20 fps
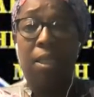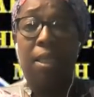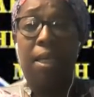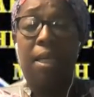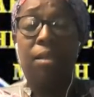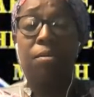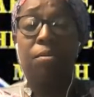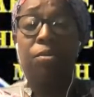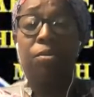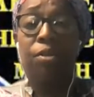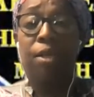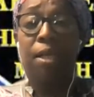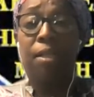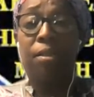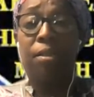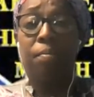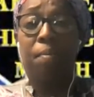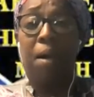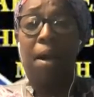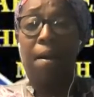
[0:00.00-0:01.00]
that
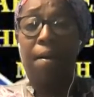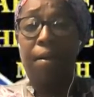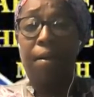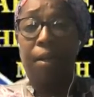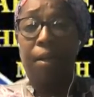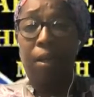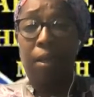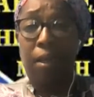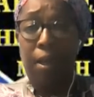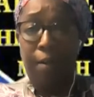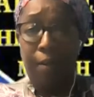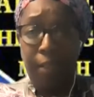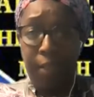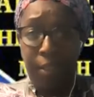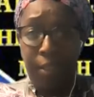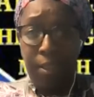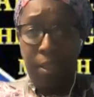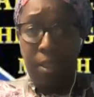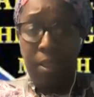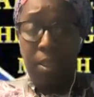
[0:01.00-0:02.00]
transpired in
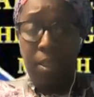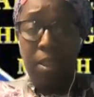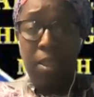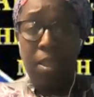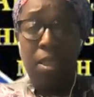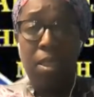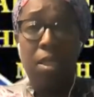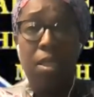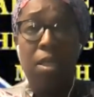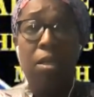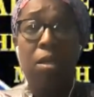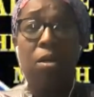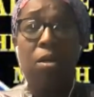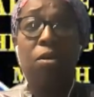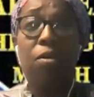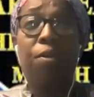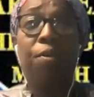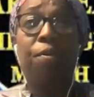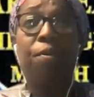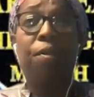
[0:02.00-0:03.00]
Clarendon
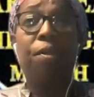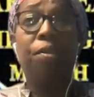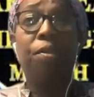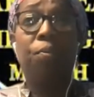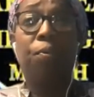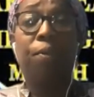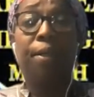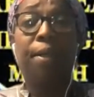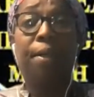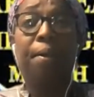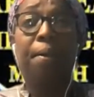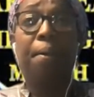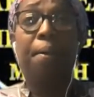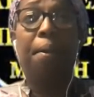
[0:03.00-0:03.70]
earlier this week,